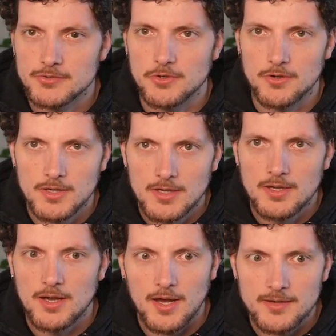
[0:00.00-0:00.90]
So
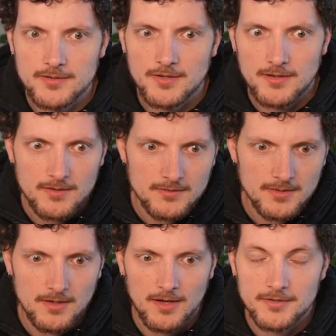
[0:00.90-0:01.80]
under
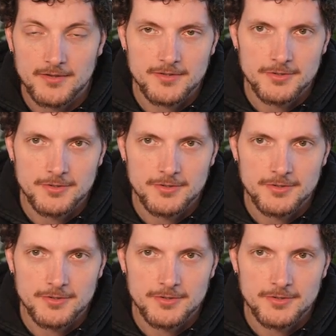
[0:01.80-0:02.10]
the